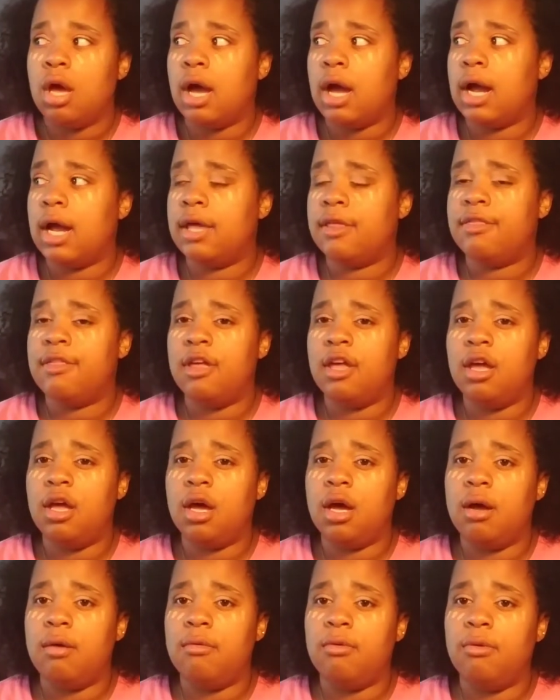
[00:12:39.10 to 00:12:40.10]
I think
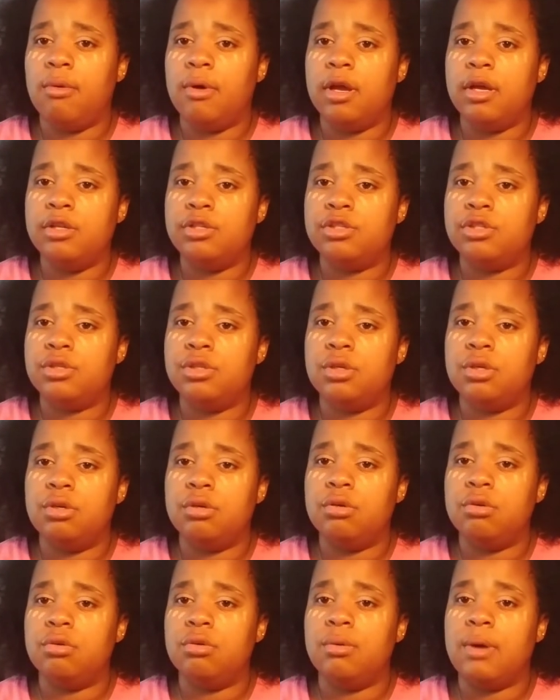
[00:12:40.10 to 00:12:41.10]
I'm going
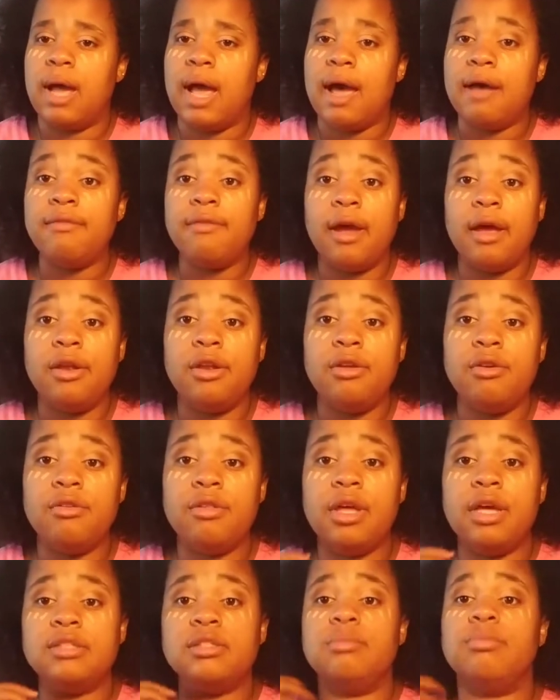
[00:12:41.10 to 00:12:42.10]
to, after I do
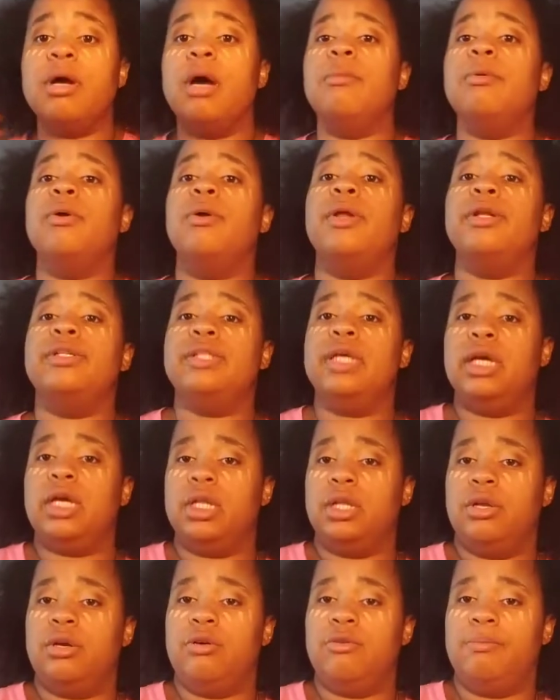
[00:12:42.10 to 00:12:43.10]
this, I'm probably going to take a
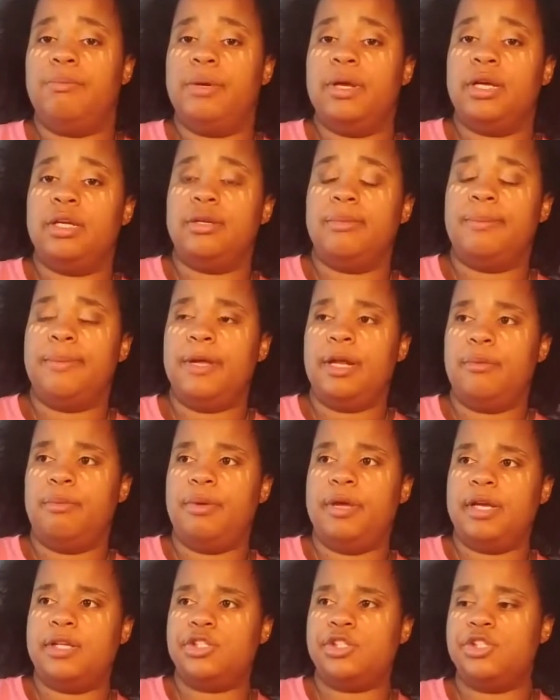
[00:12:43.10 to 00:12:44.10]
little bit of
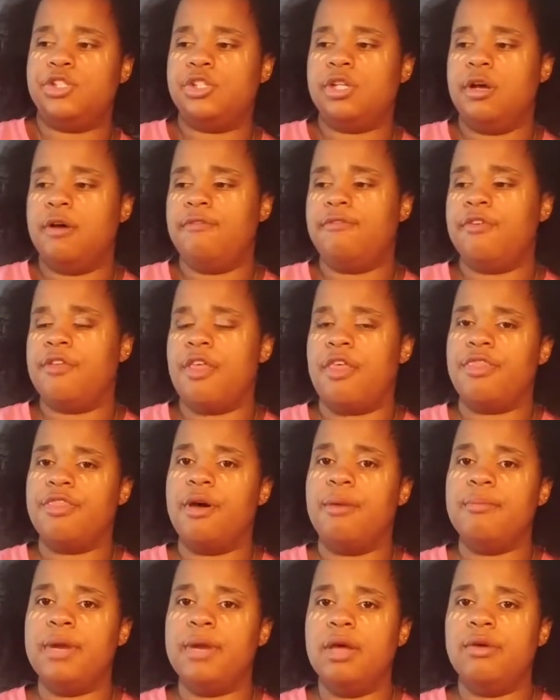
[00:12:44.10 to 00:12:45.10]
pictures for the
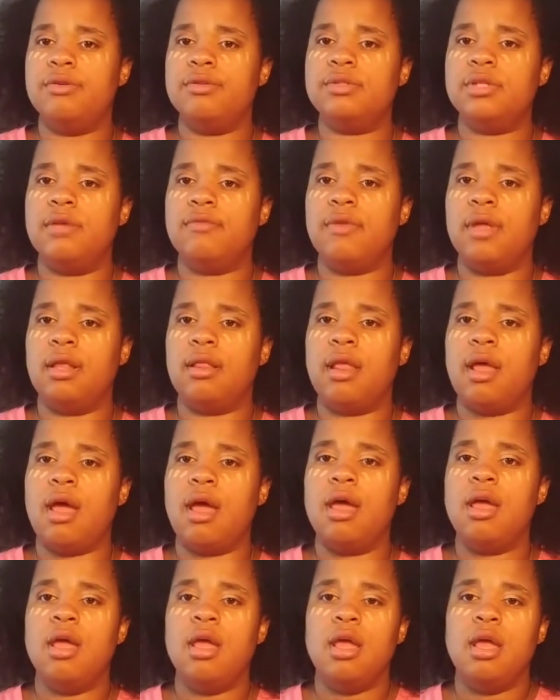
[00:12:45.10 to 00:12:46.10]
thumbnail and stuff like
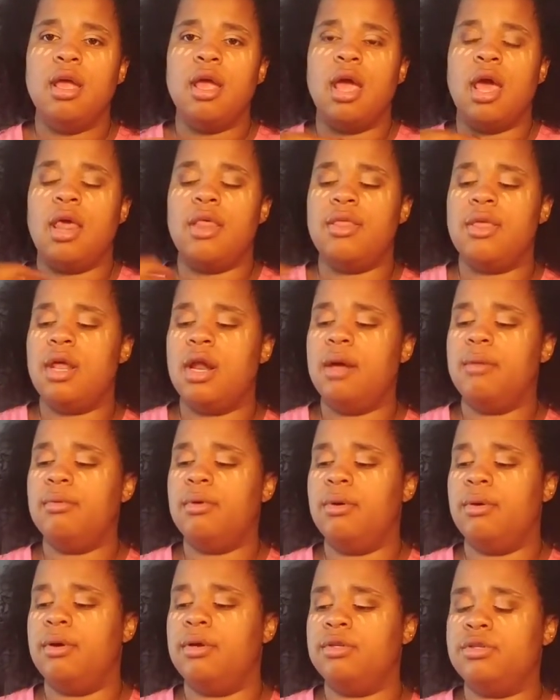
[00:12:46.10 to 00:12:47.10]
that. And then I'm going